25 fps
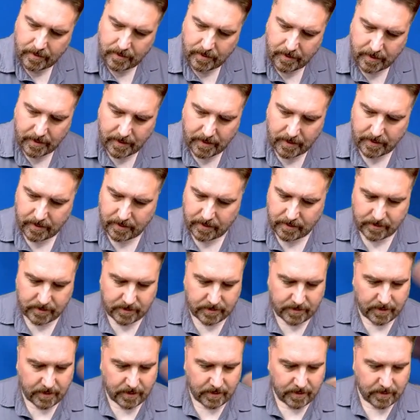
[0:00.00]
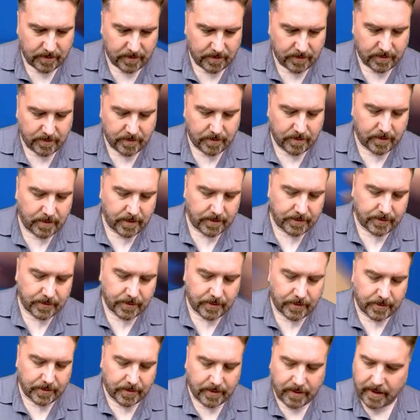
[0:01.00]
That is a
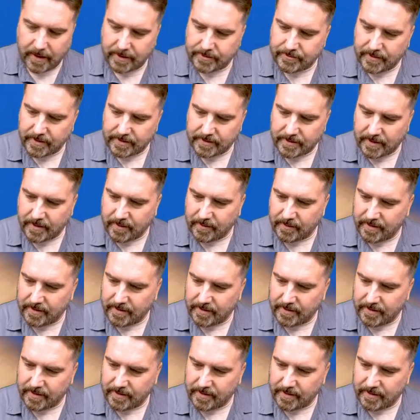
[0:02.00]
good catch right there. Oh, look